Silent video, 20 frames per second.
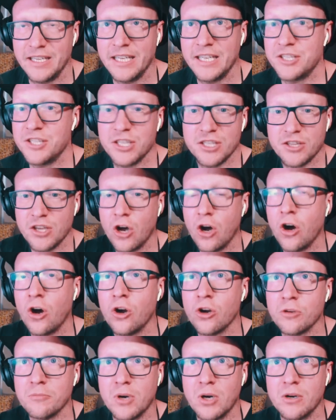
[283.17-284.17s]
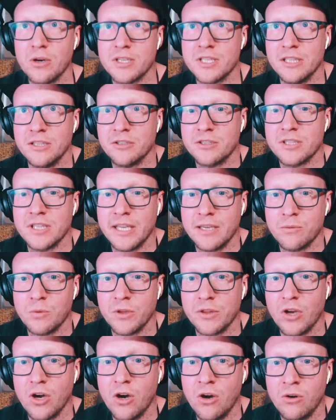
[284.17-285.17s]
it's just the Hong box. It looks like
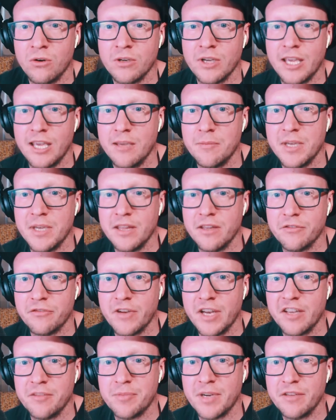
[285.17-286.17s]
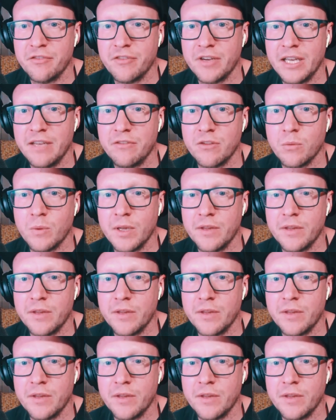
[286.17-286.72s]
what the Hong came in, the 5x5, the